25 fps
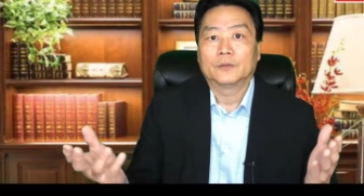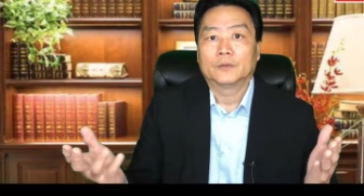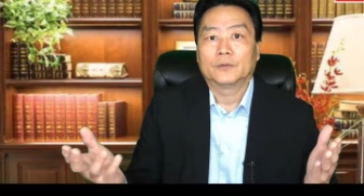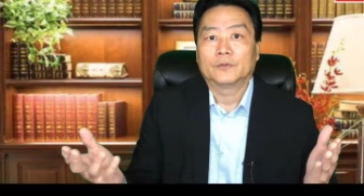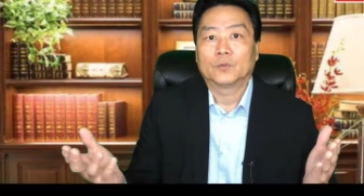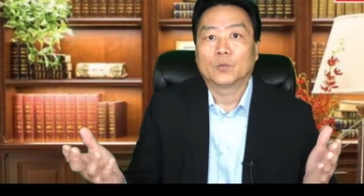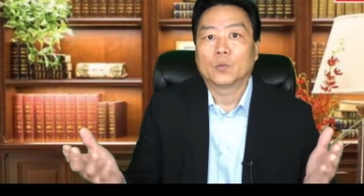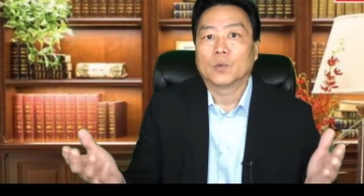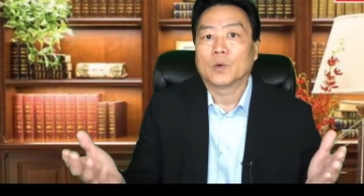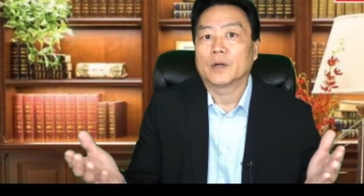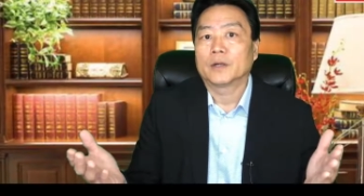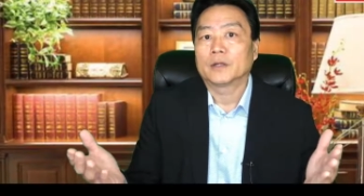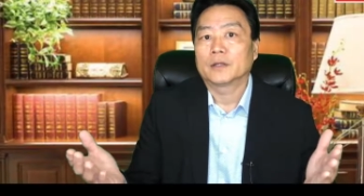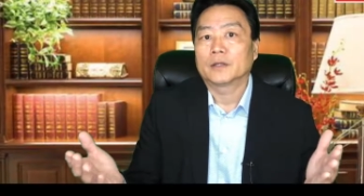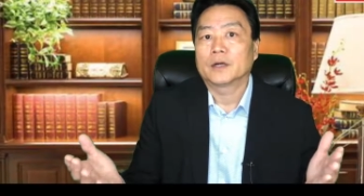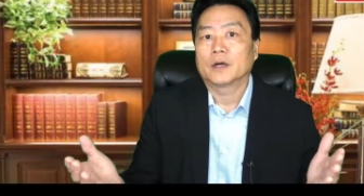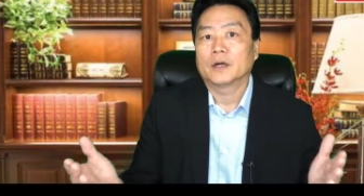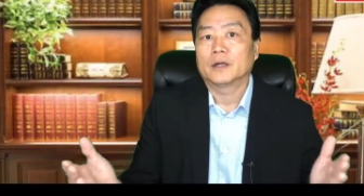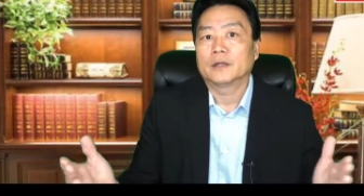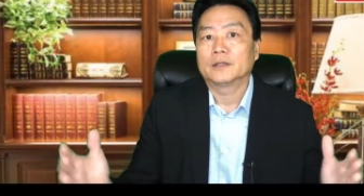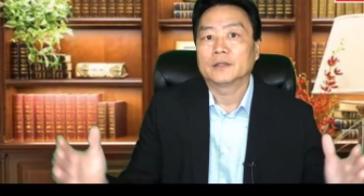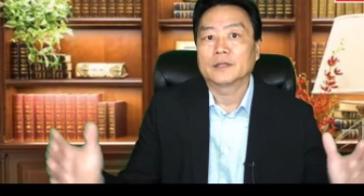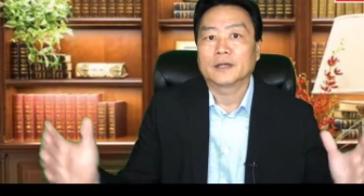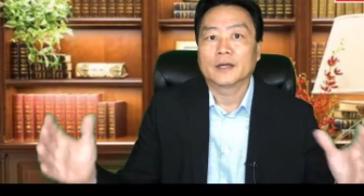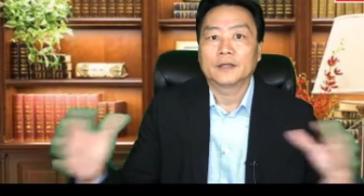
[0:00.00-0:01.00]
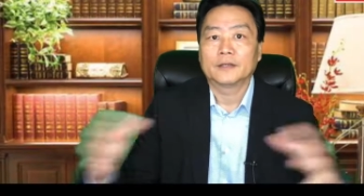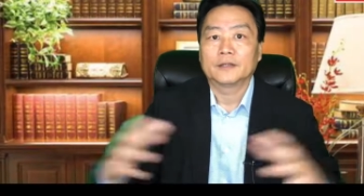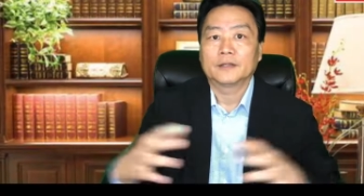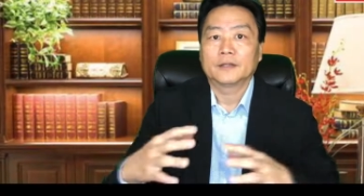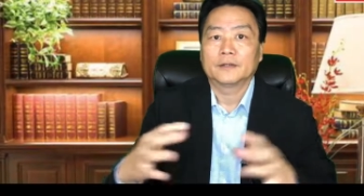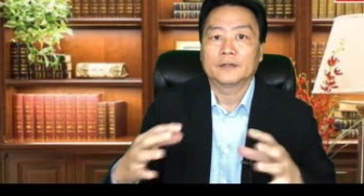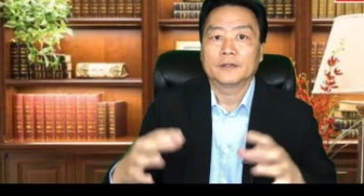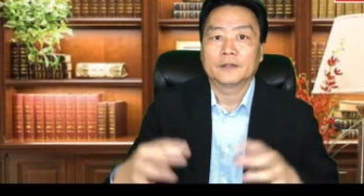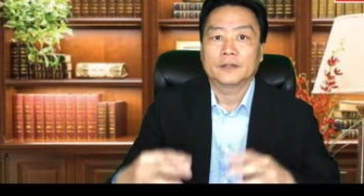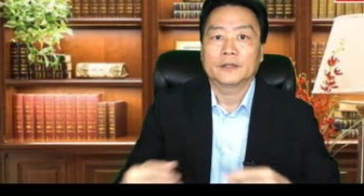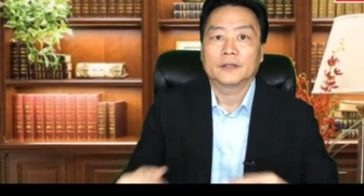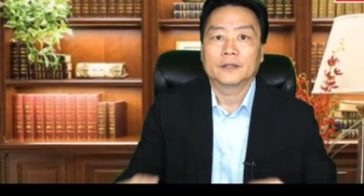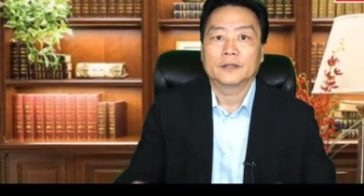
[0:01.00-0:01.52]
watercolor kind
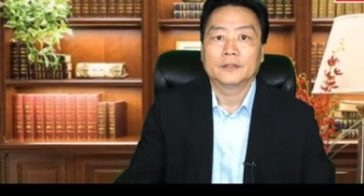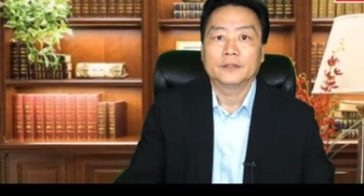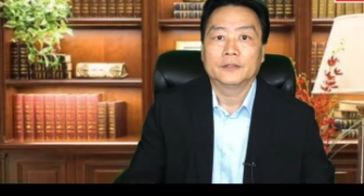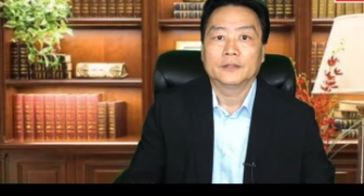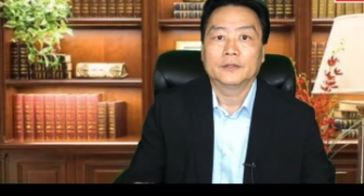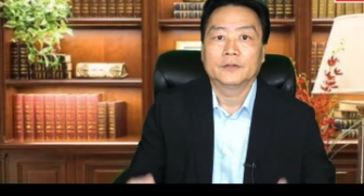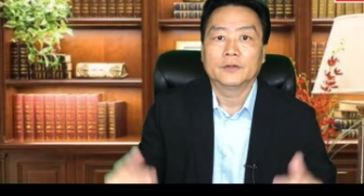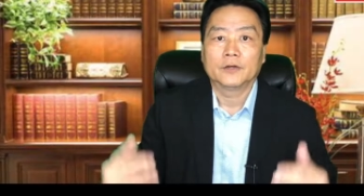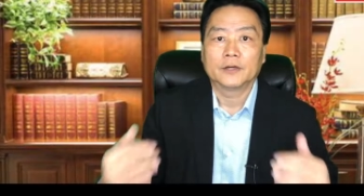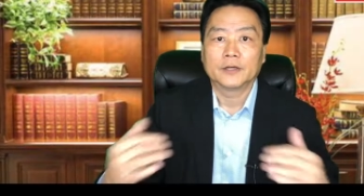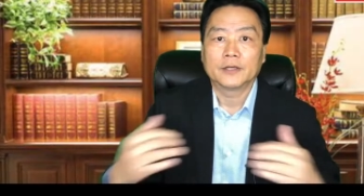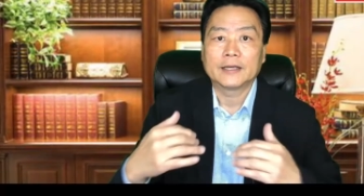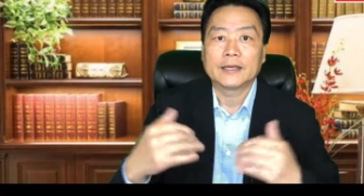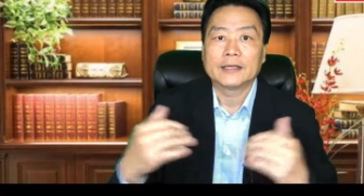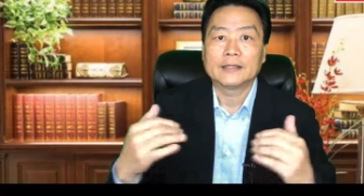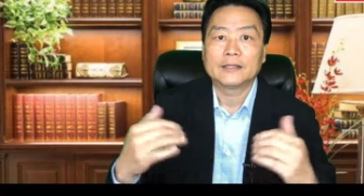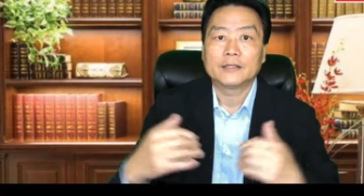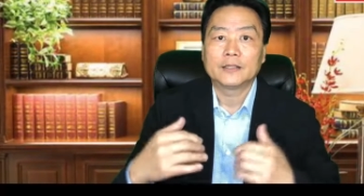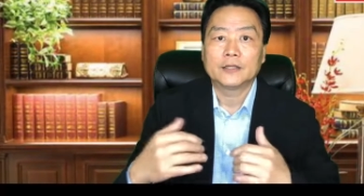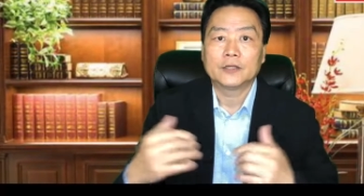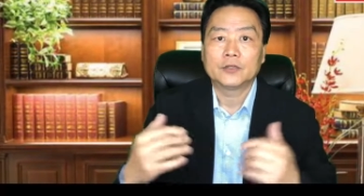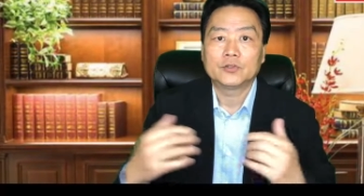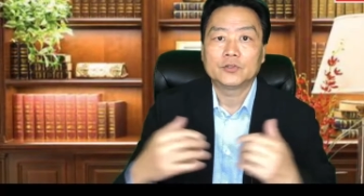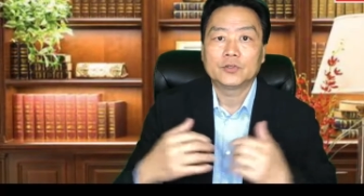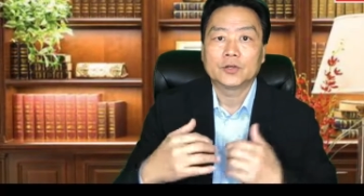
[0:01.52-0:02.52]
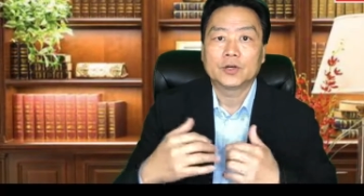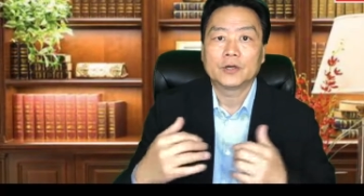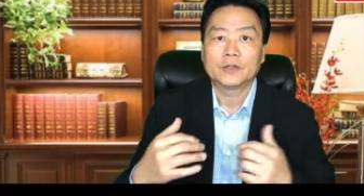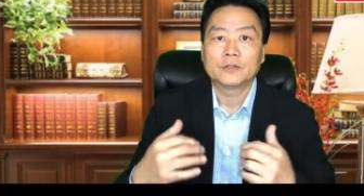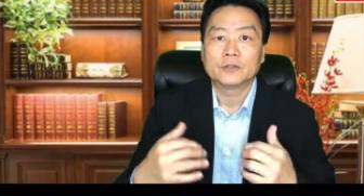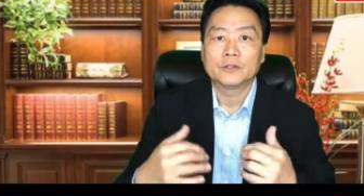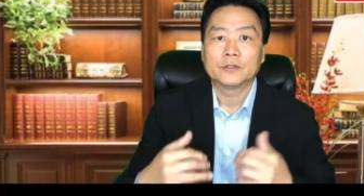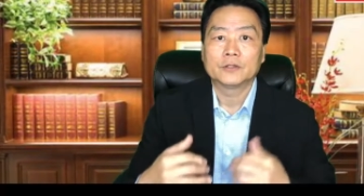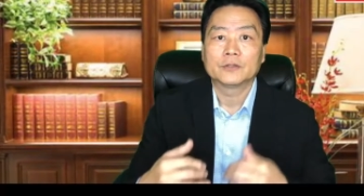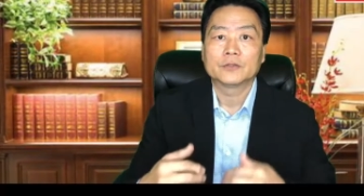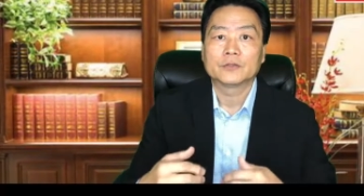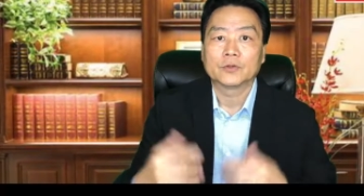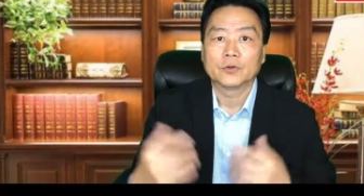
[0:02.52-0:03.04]
of against each
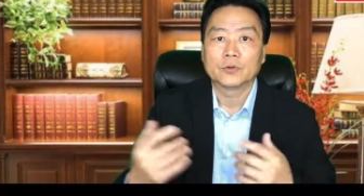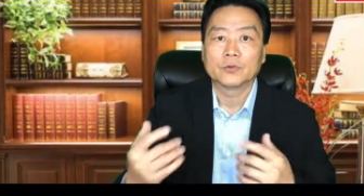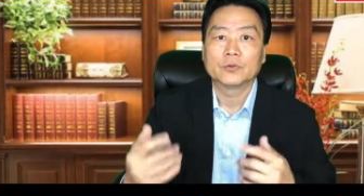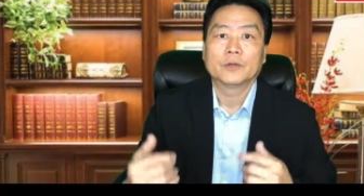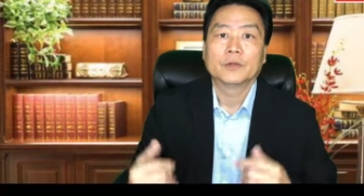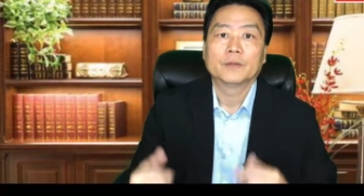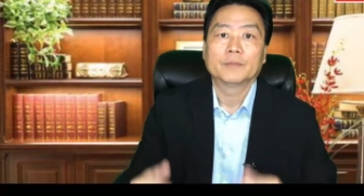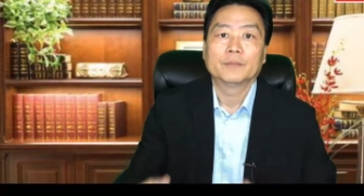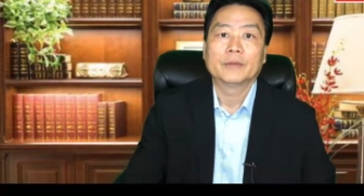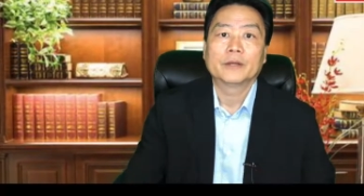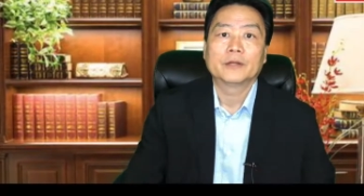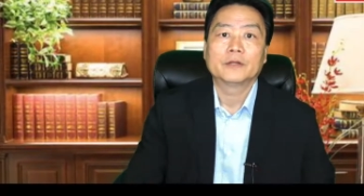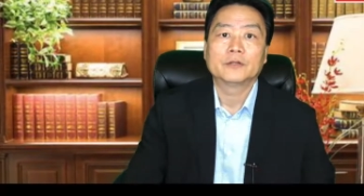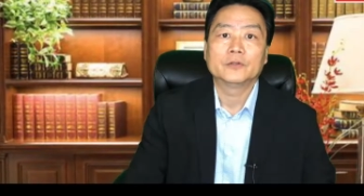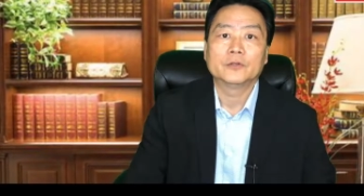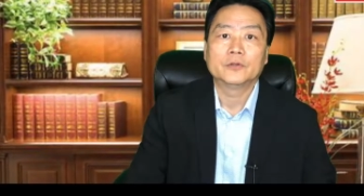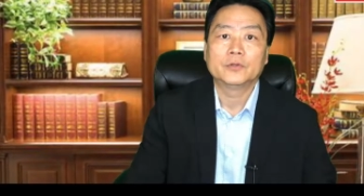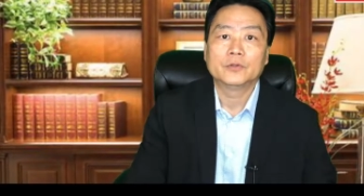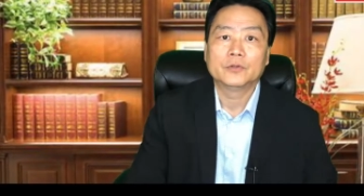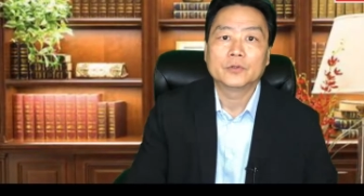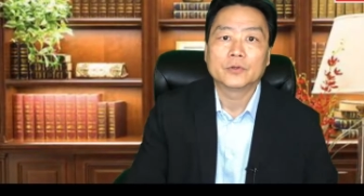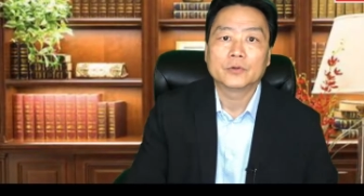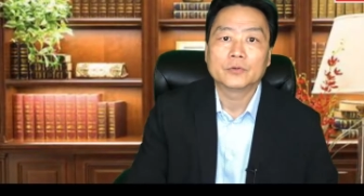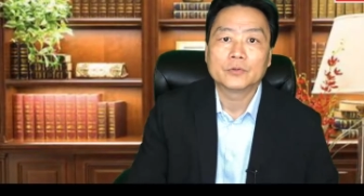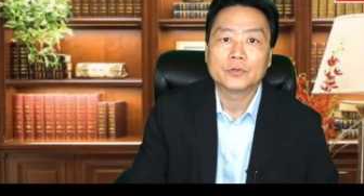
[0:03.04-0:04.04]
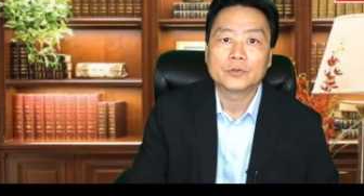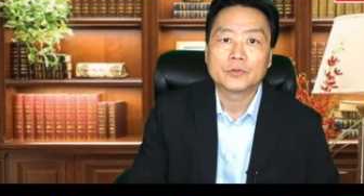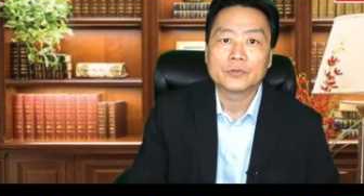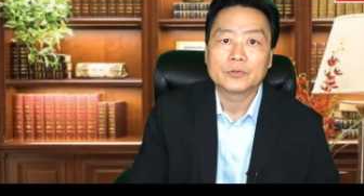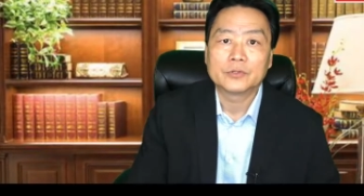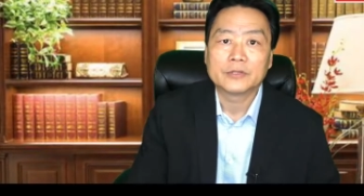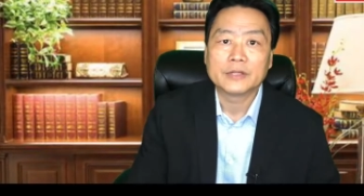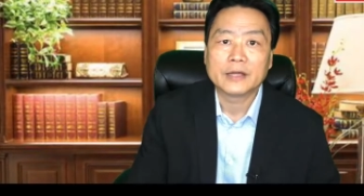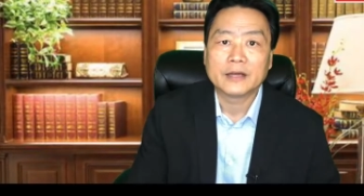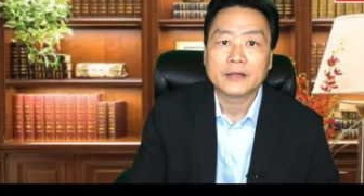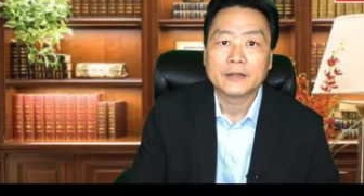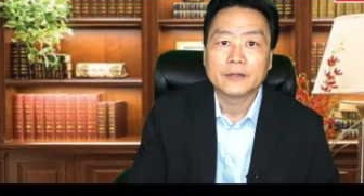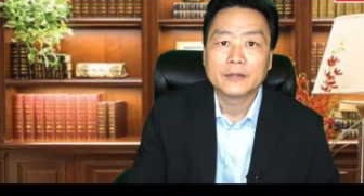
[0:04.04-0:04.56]
other, so better you don't use
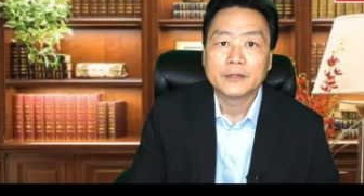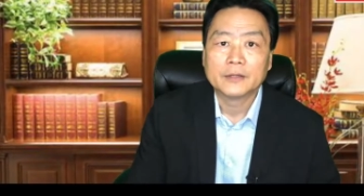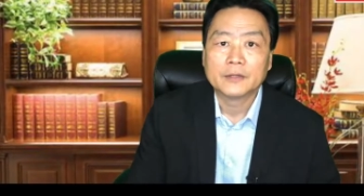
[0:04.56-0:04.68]
that.